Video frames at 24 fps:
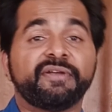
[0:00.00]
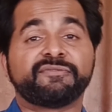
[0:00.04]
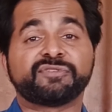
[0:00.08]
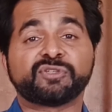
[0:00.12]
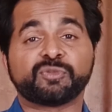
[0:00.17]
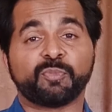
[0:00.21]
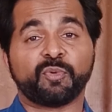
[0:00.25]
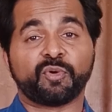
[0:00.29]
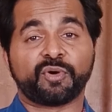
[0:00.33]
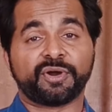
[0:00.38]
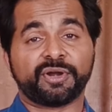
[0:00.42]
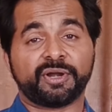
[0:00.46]
We have
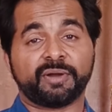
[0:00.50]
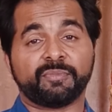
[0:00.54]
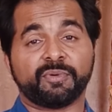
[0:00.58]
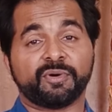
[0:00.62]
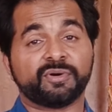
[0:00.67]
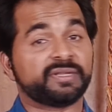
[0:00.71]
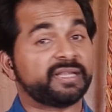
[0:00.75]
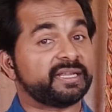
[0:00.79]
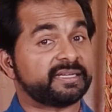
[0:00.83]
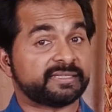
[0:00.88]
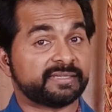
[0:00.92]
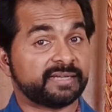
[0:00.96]
spoken
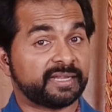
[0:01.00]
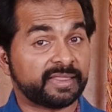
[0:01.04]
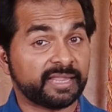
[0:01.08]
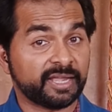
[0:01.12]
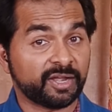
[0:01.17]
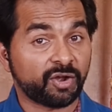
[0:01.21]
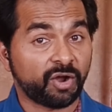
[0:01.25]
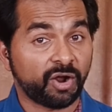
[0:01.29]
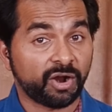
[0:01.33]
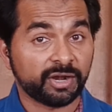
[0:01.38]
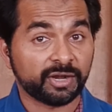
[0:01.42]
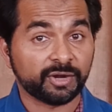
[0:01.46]
about there's
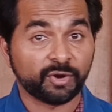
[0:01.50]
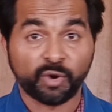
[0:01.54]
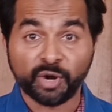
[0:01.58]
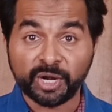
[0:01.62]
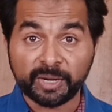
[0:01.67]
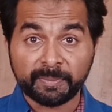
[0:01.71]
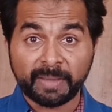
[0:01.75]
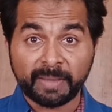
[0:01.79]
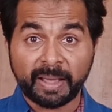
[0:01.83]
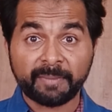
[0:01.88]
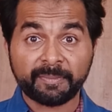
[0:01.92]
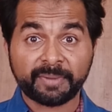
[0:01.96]
nothing called
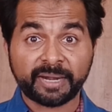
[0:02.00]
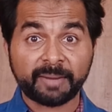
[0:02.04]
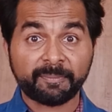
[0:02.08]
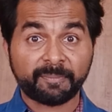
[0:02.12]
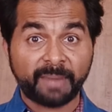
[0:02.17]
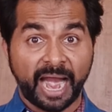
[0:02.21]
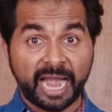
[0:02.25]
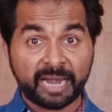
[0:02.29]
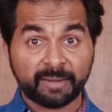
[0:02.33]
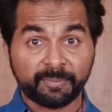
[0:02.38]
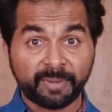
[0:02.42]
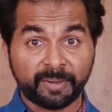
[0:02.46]
good memory,
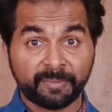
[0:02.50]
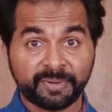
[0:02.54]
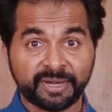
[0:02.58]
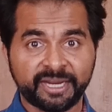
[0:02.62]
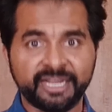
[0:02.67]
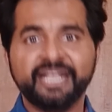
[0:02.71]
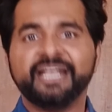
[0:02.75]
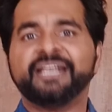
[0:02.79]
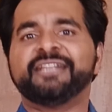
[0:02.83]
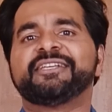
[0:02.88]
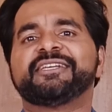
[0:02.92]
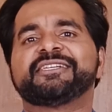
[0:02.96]
bad
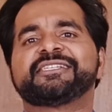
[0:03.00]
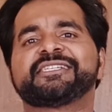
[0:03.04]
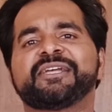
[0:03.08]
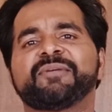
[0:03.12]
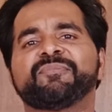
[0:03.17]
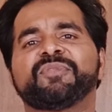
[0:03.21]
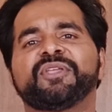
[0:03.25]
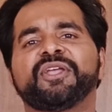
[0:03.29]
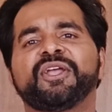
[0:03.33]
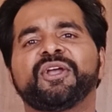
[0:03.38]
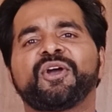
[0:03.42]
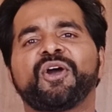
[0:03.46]
memory. There's
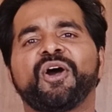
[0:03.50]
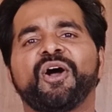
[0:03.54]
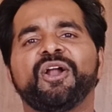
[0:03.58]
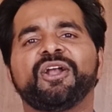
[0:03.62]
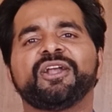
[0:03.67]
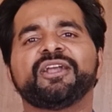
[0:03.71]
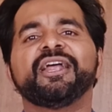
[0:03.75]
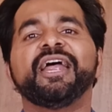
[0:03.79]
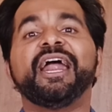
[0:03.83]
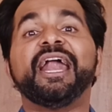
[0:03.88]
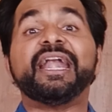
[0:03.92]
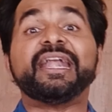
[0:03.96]
something
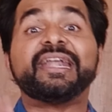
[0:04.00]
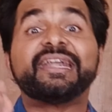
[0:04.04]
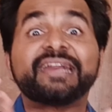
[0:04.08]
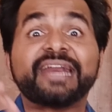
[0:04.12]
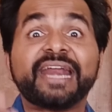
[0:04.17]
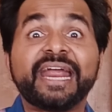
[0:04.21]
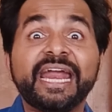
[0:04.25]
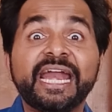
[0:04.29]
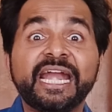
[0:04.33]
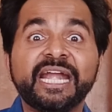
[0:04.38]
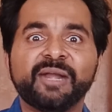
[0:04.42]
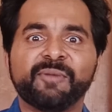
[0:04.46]
called
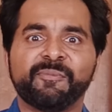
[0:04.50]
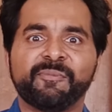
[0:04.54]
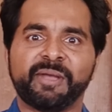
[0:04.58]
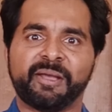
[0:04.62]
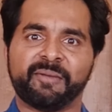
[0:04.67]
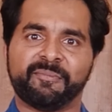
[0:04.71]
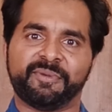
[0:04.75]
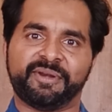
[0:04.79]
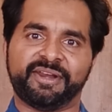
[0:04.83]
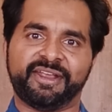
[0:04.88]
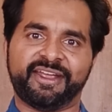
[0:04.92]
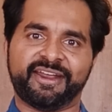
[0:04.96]
trained
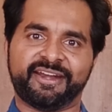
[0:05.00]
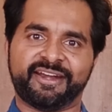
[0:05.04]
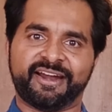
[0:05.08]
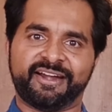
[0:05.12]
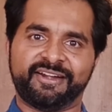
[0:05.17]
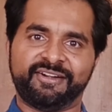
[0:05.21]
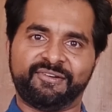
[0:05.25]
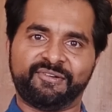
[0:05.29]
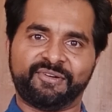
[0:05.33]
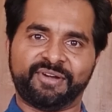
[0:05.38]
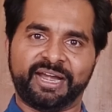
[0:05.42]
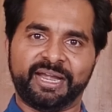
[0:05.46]
memory and
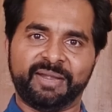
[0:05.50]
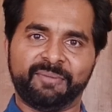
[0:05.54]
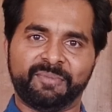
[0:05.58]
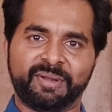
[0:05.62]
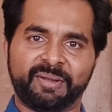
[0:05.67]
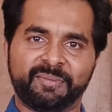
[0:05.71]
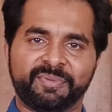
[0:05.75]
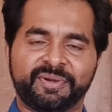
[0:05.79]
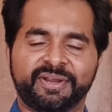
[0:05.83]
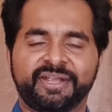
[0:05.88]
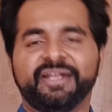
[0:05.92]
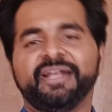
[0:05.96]
untrained
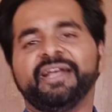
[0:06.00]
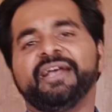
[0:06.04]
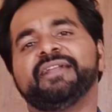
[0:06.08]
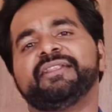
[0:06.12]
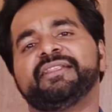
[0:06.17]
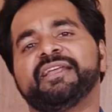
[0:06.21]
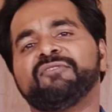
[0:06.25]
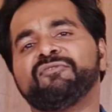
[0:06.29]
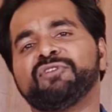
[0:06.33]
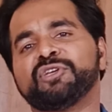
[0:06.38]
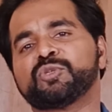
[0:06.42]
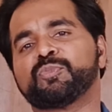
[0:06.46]
memory.
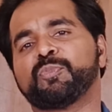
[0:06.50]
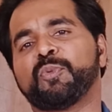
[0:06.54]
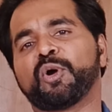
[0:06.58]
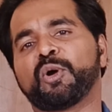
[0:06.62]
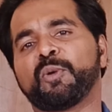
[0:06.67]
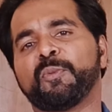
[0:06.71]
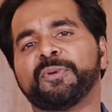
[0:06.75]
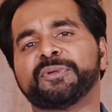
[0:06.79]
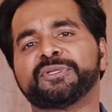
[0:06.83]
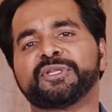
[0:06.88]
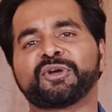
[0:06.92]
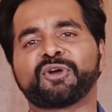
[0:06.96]
Then we
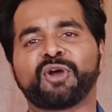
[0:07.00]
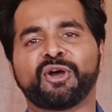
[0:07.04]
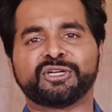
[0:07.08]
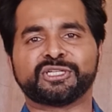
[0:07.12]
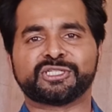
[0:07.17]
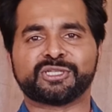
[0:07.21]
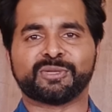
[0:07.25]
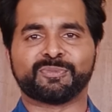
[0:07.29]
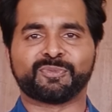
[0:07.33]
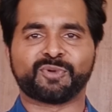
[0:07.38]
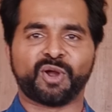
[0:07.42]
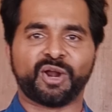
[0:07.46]
spoke about the
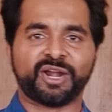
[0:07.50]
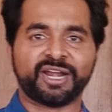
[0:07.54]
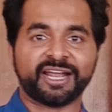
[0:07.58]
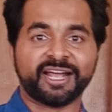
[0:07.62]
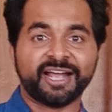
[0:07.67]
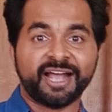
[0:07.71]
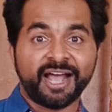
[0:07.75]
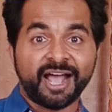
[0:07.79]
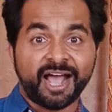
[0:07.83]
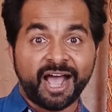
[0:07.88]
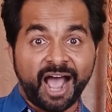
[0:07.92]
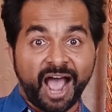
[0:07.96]
concept
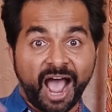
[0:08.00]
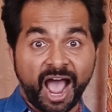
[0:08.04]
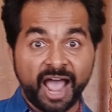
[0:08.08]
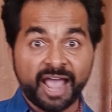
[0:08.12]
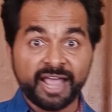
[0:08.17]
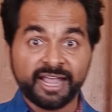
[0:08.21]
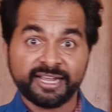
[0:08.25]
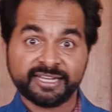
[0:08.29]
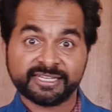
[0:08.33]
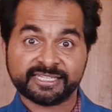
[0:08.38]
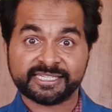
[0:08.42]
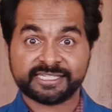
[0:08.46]
called
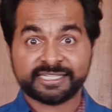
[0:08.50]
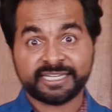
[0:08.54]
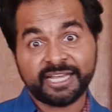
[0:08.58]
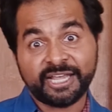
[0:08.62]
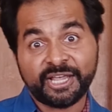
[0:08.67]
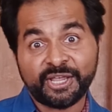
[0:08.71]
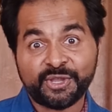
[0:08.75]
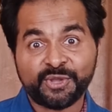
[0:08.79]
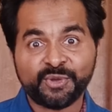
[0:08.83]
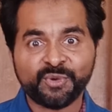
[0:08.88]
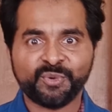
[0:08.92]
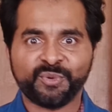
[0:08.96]

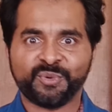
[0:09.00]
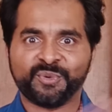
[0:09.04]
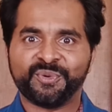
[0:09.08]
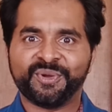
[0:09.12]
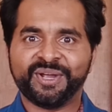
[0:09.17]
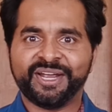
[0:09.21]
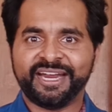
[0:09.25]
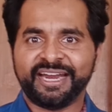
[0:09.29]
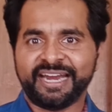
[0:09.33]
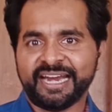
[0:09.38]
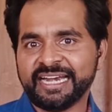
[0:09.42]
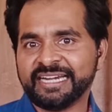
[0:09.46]

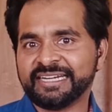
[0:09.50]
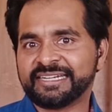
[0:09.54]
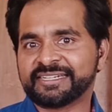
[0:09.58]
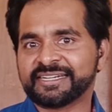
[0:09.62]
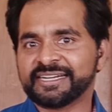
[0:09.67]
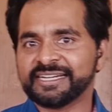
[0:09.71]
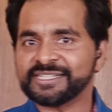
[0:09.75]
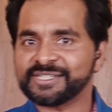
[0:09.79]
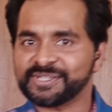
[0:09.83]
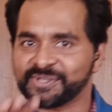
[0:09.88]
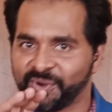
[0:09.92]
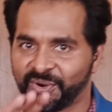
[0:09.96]
ICU,
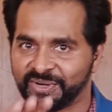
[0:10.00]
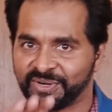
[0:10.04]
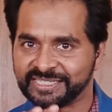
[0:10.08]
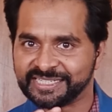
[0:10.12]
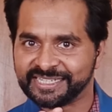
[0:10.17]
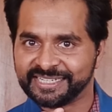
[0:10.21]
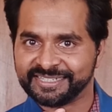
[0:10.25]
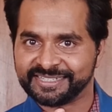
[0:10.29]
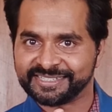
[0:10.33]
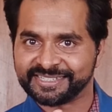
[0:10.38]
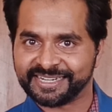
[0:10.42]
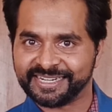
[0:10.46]
interest,
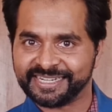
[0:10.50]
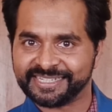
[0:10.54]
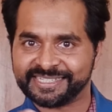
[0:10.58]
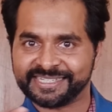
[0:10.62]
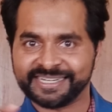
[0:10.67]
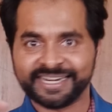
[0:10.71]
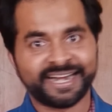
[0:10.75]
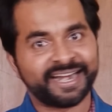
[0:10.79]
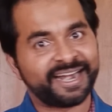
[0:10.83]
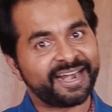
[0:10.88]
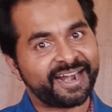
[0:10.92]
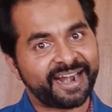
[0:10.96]

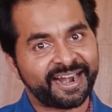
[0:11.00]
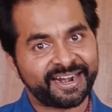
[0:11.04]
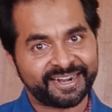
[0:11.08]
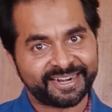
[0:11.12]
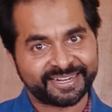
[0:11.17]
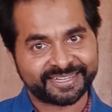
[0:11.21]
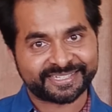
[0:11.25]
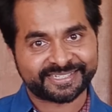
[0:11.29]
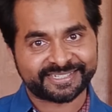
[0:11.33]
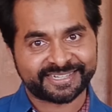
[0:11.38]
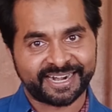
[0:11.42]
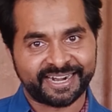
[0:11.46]
concentration, and
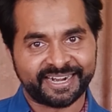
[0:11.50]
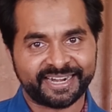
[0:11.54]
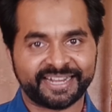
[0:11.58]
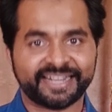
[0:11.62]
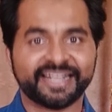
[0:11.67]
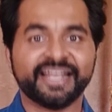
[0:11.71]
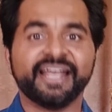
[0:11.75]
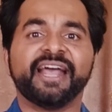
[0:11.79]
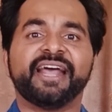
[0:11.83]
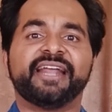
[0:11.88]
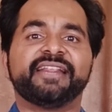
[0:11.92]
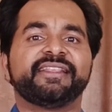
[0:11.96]

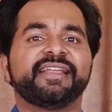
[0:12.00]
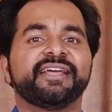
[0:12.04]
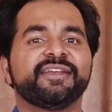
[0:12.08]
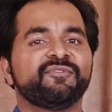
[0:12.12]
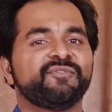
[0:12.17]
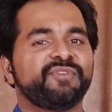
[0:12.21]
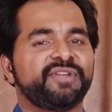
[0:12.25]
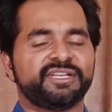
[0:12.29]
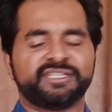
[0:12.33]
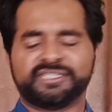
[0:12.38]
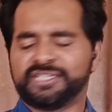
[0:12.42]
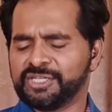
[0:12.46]
understanding. And
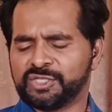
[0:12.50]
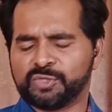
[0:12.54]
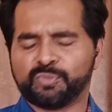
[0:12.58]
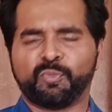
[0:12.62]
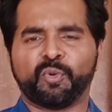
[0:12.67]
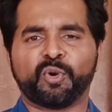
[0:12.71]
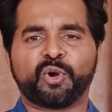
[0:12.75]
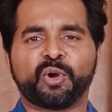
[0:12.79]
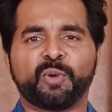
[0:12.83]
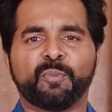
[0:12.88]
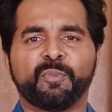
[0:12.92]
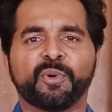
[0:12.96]
then we just
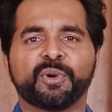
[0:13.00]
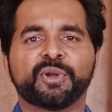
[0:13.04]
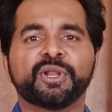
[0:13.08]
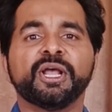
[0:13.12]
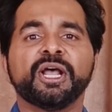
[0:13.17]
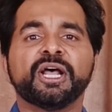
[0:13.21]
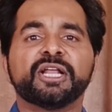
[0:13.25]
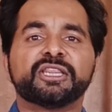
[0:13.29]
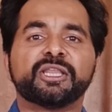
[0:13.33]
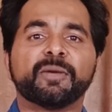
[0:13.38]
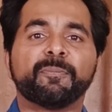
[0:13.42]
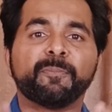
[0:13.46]
spoke about
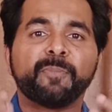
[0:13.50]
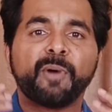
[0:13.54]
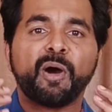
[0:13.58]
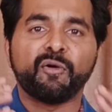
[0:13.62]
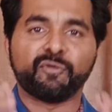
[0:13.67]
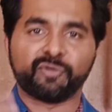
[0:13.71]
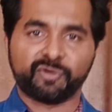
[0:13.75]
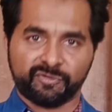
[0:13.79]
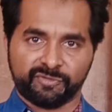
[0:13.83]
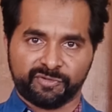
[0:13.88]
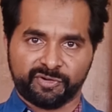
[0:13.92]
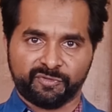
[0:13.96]
the
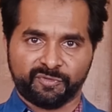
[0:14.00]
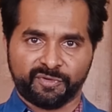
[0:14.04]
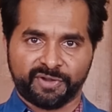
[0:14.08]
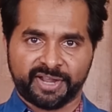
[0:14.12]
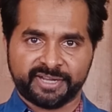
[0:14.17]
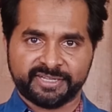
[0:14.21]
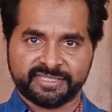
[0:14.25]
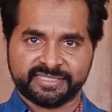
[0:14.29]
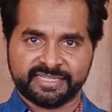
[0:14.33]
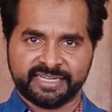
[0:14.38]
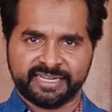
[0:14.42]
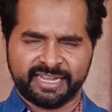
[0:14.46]
power of
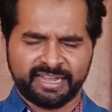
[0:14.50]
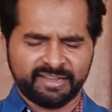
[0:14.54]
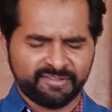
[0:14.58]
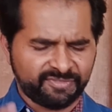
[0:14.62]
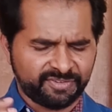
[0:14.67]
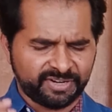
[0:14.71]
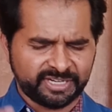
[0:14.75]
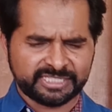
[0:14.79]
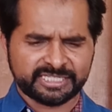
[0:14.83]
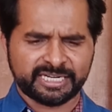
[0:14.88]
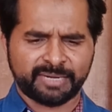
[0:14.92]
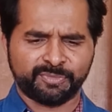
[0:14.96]
revising.
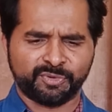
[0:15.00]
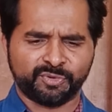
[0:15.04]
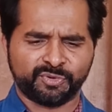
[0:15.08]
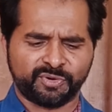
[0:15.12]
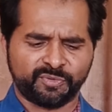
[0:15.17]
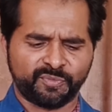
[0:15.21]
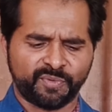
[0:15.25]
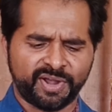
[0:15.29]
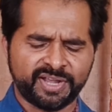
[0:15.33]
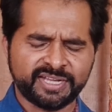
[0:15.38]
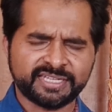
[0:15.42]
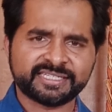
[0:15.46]
Every time you
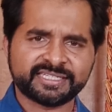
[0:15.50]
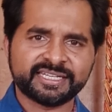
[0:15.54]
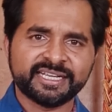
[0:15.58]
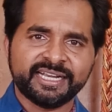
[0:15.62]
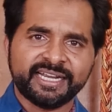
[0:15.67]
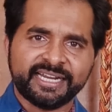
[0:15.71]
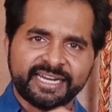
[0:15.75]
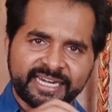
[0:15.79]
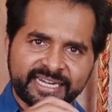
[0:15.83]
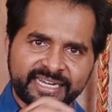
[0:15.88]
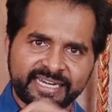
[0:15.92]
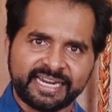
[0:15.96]
revise,
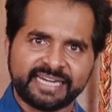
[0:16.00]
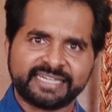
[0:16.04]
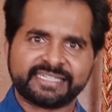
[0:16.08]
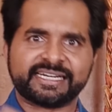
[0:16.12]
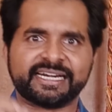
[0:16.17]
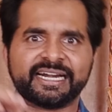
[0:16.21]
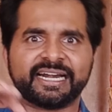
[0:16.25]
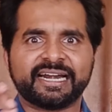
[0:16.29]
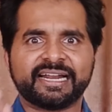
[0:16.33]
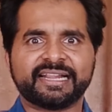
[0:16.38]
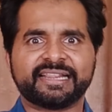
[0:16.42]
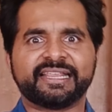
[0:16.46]
it
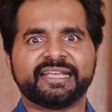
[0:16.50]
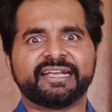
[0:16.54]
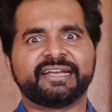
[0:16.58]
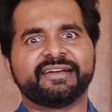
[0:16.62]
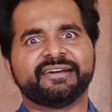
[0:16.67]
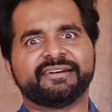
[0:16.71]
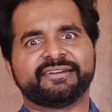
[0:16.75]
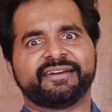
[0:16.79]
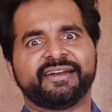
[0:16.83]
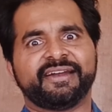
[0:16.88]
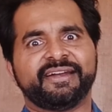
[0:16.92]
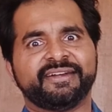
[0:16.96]
gets a little
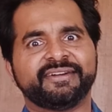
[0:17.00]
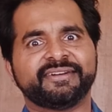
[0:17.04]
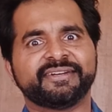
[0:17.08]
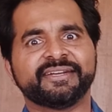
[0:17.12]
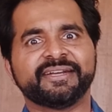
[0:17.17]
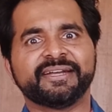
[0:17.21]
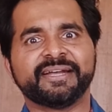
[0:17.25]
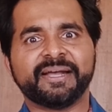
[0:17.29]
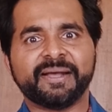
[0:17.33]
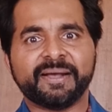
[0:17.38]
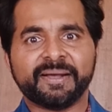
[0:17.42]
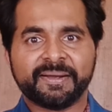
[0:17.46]
thicker and
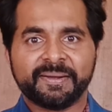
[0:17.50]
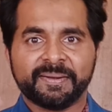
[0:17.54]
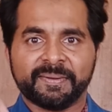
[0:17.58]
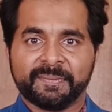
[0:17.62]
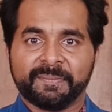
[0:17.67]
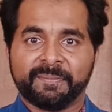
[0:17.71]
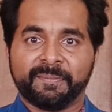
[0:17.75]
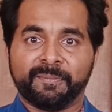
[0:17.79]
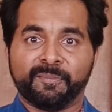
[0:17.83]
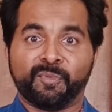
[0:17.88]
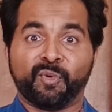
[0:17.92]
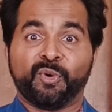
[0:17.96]

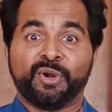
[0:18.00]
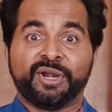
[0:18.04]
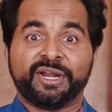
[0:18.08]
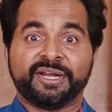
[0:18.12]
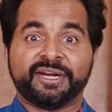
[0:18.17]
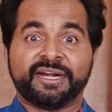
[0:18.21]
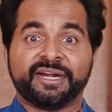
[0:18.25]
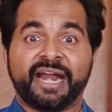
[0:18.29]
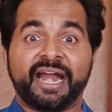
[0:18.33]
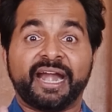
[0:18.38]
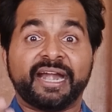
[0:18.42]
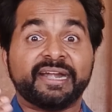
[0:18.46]

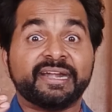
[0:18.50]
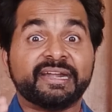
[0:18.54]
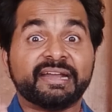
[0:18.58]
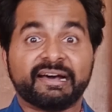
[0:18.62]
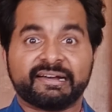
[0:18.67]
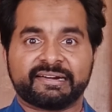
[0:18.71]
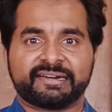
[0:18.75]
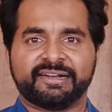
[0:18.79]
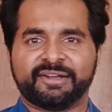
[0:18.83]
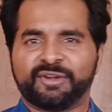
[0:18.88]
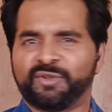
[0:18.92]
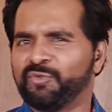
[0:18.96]
bolder and
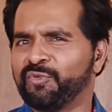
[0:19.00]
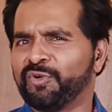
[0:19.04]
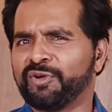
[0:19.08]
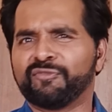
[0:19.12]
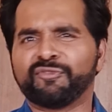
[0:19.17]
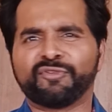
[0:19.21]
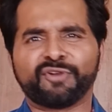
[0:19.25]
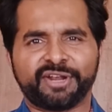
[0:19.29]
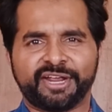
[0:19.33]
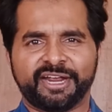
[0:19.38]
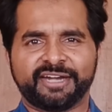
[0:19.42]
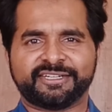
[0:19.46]
darker. You
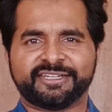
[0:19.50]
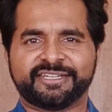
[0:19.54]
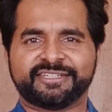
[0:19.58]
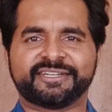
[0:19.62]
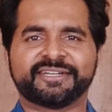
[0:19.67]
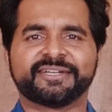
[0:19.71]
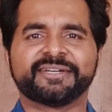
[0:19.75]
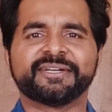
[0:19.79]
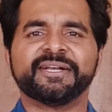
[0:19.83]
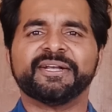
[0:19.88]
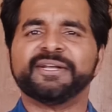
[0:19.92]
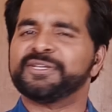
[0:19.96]
won't forget it.